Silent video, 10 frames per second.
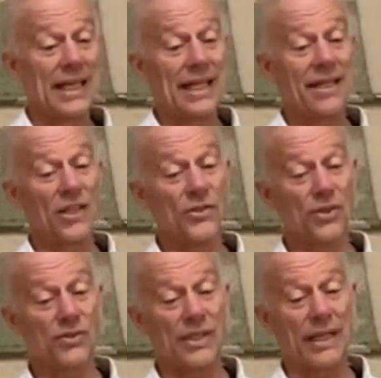And also
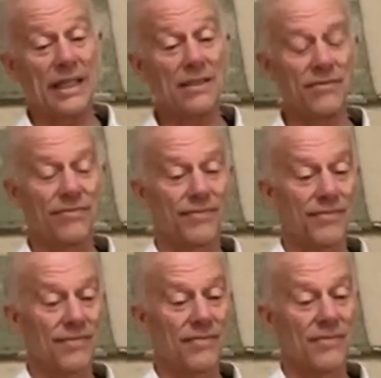studying
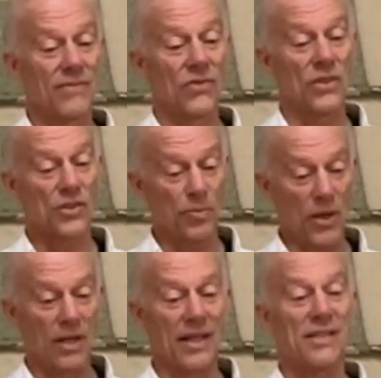the
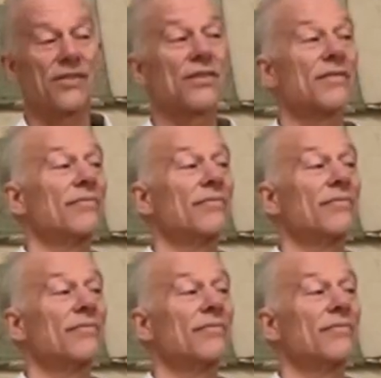small s,